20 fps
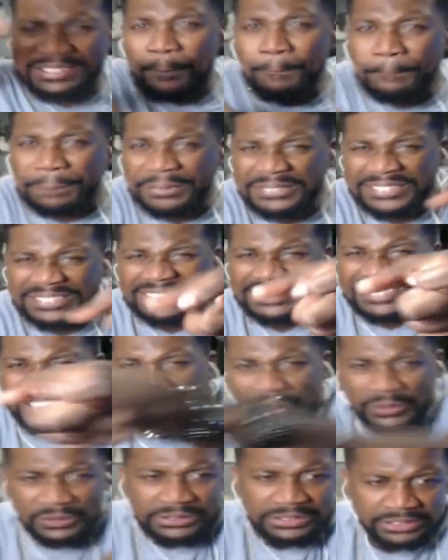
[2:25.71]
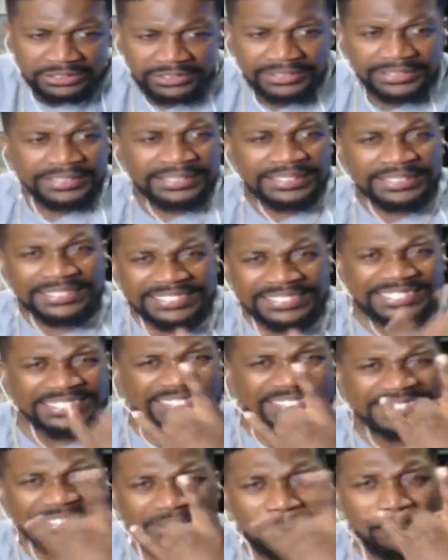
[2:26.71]
the Boys in the Hood.
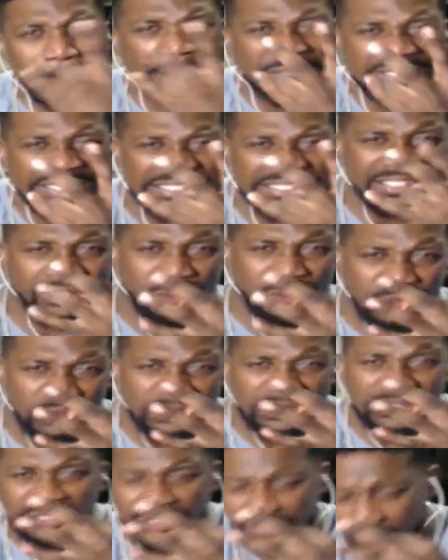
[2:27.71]
This is the Boys in the Hood.